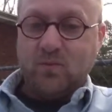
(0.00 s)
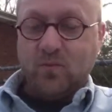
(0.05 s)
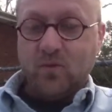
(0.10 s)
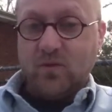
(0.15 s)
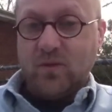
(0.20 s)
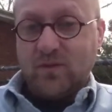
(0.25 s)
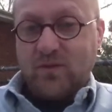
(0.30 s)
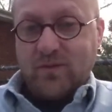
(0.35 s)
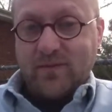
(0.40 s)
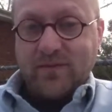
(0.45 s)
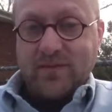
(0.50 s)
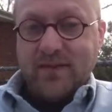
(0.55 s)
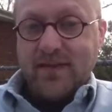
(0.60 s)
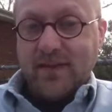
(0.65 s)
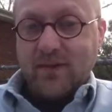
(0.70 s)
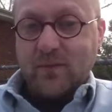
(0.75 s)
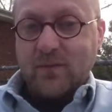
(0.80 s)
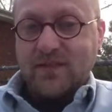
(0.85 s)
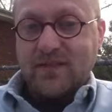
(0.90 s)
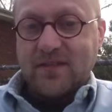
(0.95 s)
which,
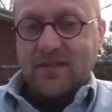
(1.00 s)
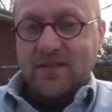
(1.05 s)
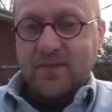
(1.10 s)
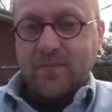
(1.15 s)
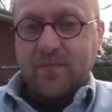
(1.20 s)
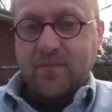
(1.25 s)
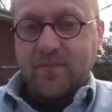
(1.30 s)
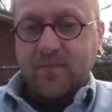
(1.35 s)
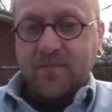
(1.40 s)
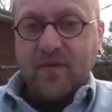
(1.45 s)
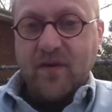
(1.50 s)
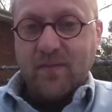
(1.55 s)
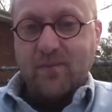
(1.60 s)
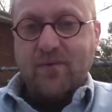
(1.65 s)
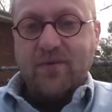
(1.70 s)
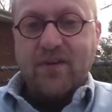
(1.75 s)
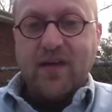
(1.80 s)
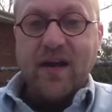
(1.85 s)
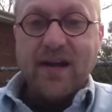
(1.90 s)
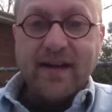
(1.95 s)
was just
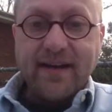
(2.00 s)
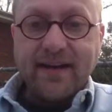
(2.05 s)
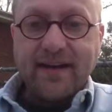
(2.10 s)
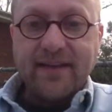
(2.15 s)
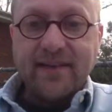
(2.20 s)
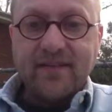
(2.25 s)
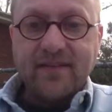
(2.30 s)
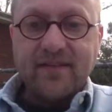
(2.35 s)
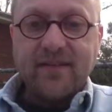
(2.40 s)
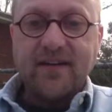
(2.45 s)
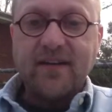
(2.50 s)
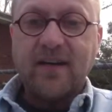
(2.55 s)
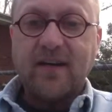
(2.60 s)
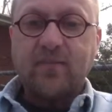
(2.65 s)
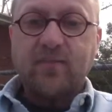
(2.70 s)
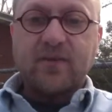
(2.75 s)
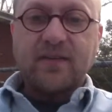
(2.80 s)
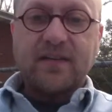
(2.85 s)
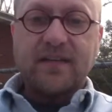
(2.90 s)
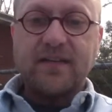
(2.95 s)
applying
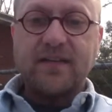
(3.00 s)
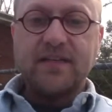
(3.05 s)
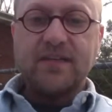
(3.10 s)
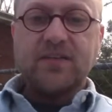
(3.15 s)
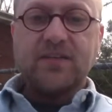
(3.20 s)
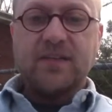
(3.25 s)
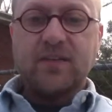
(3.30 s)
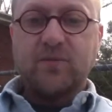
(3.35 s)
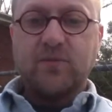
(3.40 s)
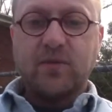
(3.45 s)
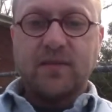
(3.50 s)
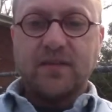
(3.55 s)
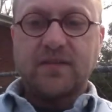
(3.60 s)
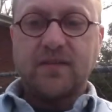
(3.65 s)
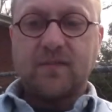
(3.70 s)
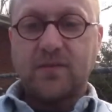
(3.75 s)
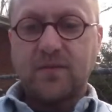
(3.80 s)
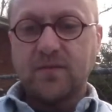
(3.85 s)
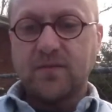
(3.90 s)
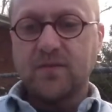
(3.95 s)
operant conditioning
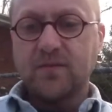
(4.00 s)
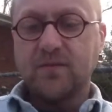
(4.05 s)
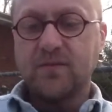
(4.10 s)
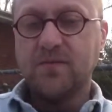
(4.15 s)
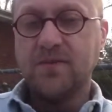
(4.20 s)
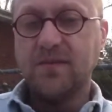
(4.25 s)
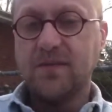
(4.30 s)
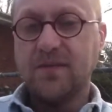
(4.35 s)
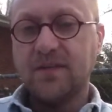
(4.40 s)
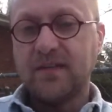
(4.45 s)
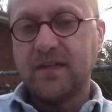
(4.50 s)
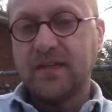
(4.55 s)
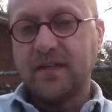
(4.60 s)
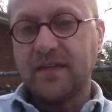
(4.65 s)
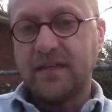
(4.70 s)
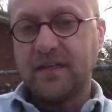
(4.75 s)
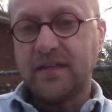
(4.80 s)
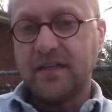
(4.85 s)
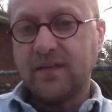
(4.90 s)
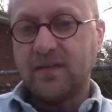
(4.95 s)
principles
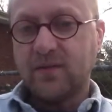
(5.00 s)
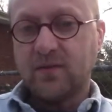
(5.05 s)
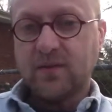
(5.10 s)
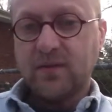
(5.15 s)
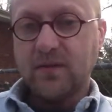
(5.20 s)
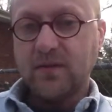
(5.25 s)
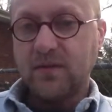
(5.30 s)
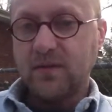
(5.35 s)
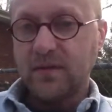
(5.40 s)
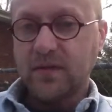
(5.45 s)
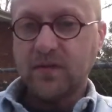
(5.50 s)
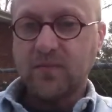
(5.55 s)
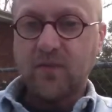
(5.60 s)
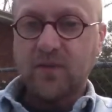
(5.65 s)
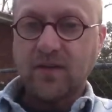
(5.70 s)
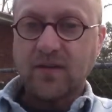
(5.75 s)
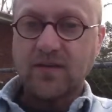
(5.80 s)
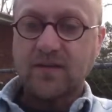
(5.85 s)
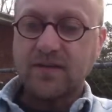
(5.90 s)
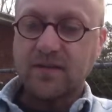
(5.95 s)
to the learning
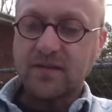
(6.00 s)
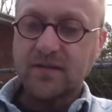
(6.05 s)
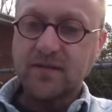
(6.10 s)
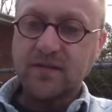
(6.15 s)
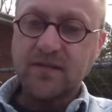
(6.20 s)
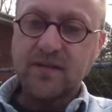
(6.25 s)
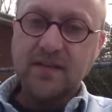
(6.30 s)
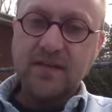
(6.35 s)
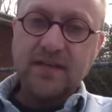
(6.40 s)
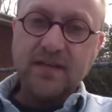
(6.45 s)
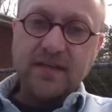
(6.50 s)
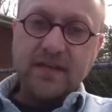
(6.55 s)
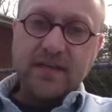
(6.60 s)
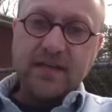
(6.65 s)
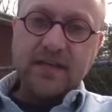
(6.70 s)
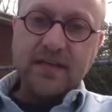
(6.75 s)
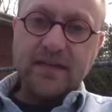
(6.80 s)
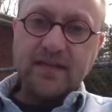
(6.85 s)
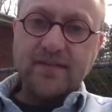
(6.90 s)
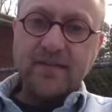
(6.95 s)
process.
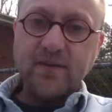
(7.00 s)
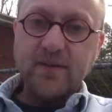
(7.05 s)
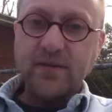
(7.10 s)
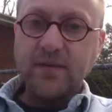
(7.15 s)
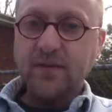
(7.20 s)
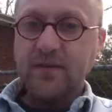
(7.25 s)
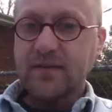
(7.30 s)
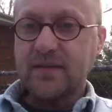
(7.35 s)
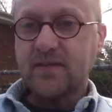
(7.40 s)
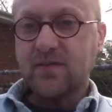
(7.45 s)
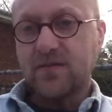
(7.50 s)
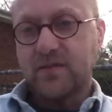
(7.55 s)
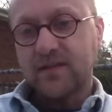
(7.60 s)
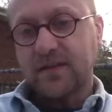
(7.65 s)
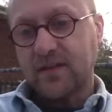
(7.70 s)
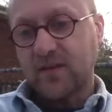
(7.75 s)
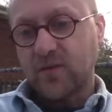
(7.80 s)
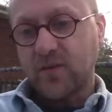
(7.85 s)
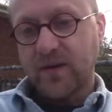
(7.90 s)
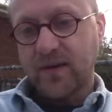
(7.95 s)
And so he was interested
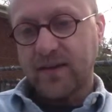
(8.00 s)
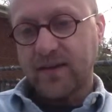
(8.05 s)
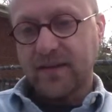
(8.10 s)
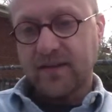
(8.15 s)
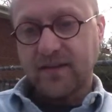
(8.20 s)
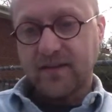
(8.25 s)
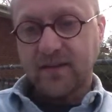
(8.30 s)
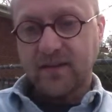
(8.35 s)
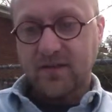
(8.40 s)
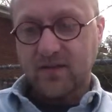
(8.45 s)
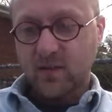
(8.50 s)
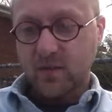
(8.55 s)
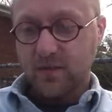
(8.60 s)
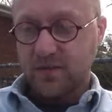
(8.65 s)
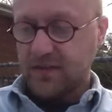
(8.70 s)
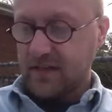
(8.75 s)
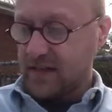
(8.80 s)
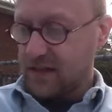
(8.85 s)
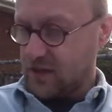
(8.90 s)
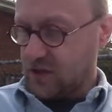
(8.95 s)
in creating a sort
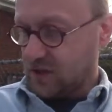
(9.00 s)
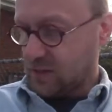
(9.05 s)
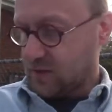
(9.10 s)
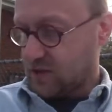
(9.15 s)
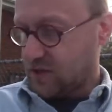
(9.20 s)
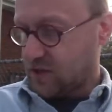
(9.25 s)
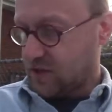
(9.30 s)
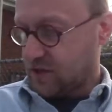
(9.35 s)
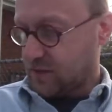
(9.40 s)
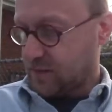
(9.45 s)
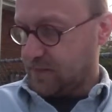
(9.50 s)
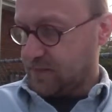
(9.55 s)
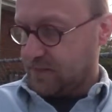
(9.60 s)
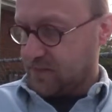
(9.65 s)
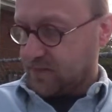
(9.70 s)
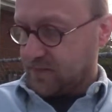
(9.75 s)
of teaching machine